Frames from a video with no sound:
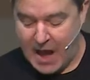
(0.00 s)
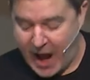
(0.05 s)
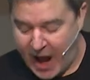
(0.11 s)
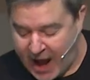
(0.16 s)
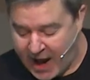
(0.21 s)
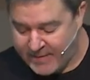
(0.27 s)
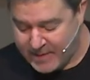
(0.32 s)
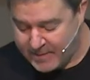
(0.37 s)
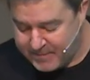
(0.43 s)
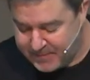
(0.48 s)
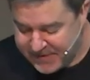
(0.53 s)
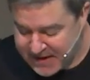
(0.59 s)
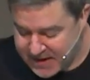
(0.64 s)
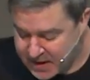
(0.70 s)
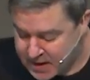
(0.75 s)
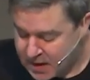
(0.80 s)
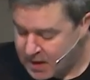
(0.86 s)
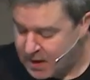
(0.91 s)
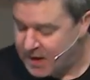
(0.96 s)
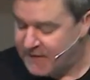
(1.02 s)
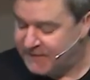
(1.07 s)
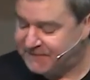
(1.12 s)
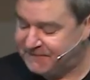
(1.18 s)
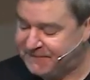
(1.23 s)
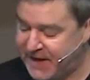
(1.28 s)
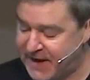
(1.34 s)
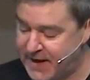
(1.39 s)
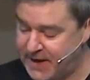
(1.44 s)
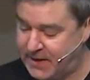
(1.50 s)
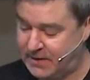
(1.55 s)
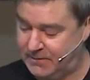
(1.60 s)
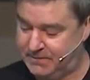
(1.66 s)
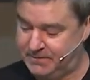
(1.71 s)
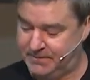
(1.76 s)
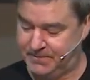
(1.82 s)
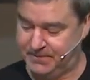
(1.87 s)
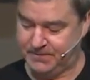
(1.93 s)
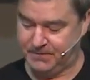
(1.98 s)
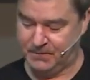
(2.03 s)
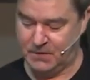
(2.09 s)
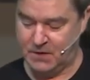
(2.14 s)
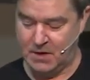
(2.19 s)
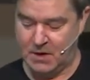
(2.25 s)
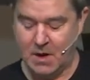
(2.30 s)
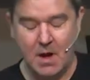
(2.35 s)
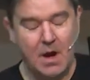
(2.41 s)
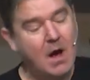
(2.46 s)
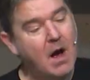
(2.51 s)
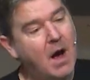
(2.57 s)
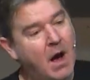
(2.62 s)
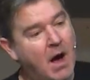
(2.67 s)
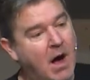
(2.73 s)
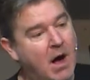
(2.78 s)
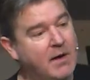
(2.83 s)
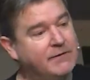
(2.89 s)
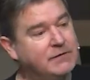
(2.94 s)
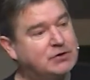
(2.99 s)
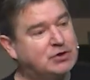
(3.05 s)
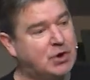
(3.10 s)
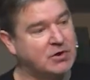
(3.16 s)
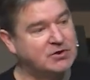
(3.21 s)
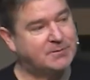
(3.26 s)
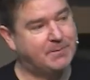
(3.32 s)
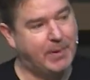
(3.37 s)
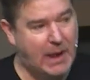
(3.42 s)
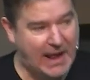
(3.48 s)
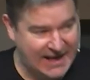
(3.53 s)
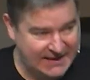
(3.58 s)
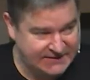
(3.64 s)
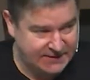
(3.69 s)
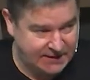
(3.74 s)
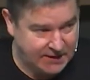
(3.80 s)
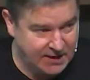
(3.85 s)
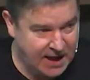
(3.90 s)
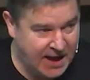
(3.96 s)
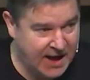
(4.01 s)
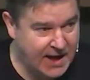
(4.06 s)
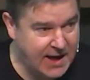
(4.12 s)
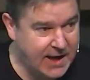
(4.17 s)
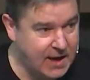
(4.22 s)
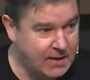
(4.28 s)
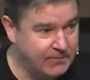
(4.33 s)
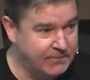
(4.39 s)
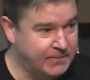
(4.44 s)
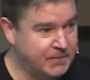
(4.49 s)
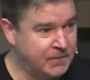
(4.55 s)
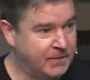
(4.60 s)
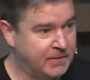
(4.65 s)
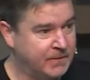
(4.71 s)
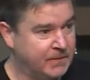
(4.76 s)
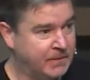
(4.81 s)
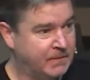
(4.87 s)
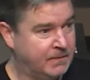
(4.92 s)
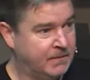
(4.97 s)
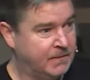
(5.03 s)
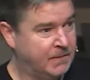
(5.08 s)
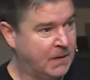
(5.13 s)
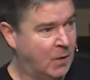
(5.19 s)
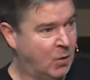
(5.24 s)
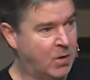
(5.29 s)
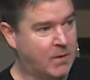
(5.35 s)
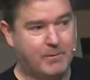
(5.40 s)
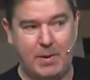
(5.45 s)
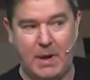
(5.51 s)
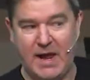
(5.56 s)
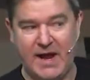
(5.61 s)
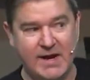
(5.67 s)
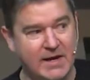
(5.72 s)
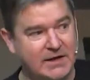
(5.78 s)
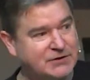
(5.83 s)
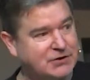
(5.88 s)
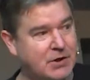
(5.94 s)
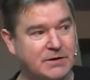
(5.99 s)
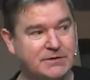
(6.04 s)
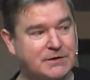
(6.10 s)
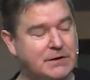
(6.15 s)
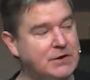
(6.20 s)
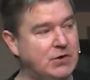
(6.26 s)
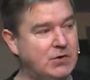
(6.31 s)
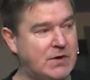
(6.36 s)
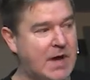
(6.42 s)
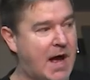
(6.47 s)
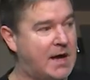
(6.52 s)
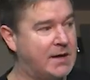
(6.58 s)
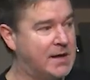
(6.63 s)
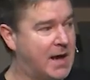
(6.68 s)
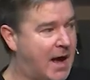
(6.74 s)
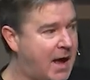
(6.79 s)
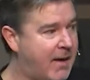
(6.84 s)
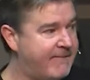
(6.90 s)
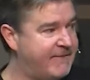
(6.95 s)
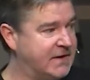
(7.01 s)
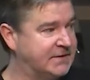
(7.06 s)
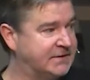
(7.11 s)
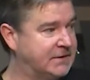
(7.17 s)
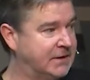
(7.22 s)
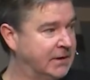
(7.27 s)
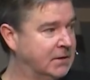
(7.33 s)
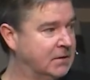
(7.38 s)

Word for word: I'm a big fan of church planting. I am. We're planting a church in Uganda, obviously.